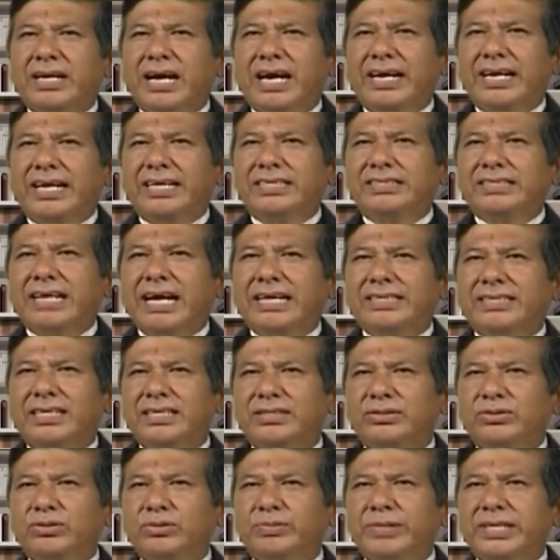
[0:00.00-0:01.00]
are
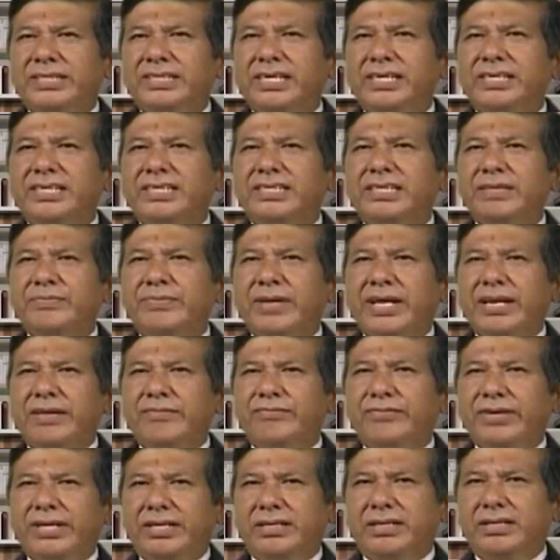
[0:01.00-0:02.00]
entitled to maternity
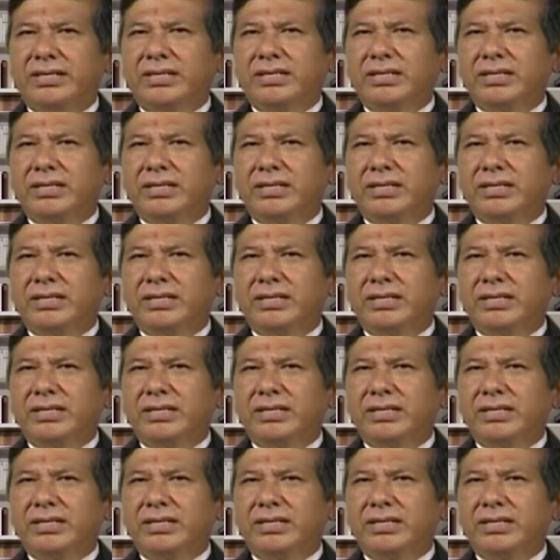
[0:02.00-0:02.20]
benefit